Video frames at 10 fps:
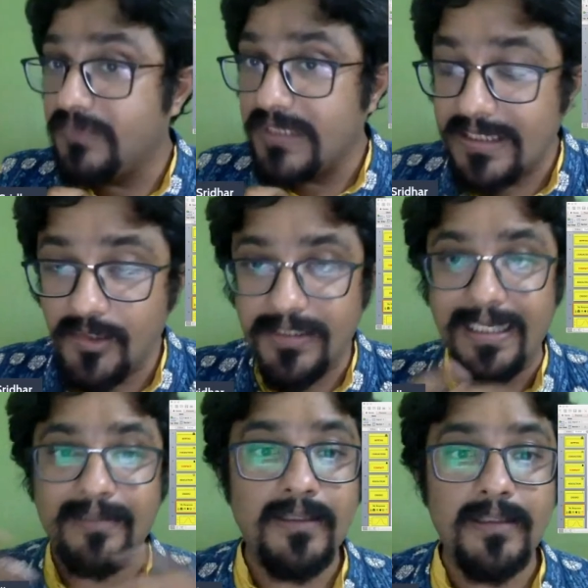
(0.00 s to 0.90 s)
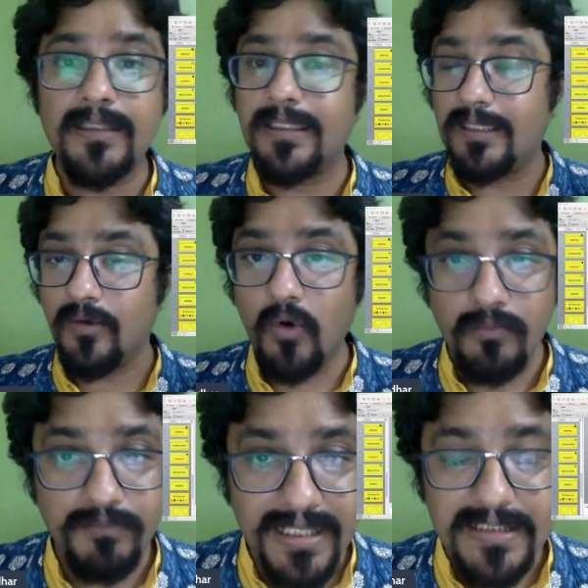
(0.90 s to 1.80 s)
did it together in a
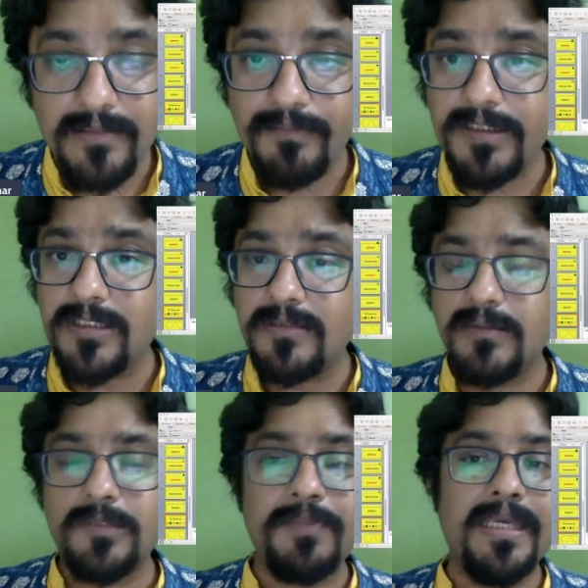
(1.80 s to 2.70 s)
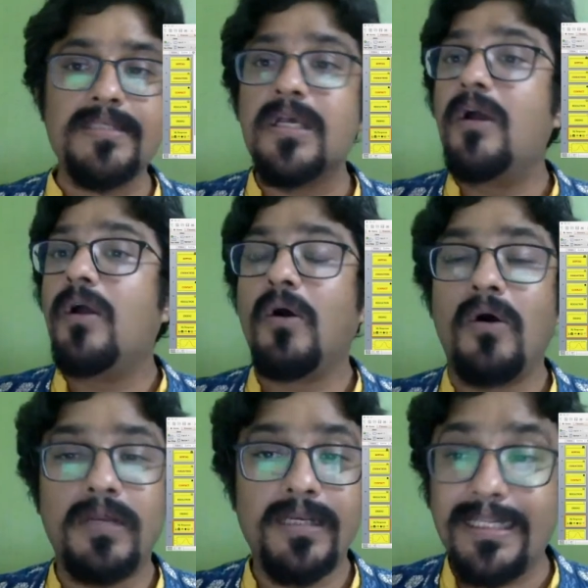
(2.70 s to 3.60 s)
home-based space,
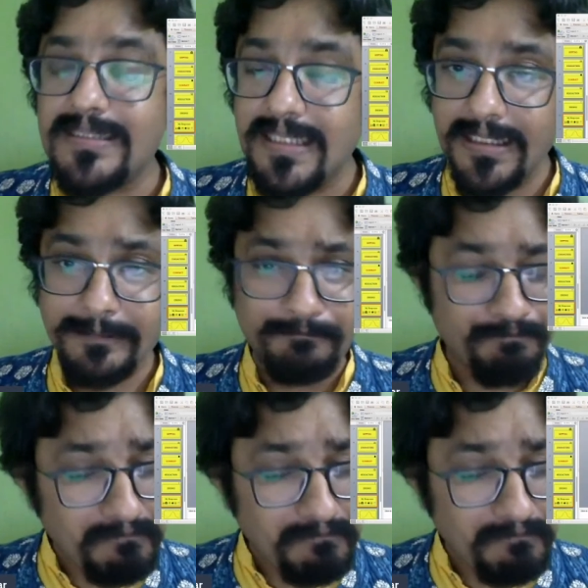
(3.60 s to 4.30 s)
or let's say